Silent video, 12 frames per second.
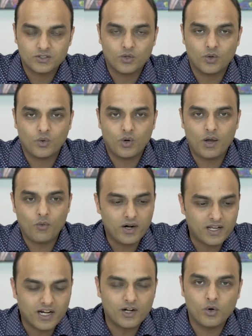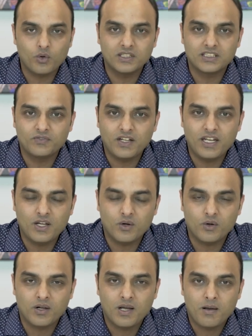So I want to conclude this
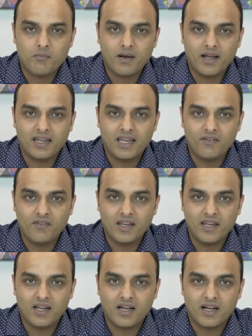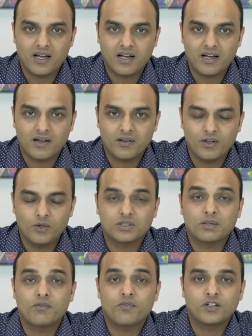video by giving you
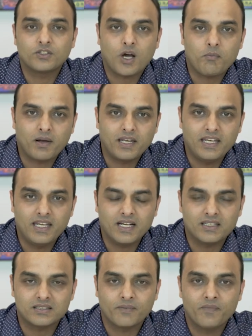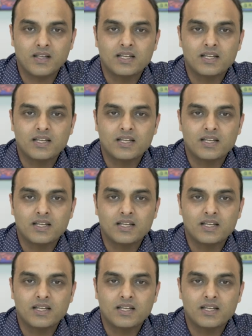some of our top ideas.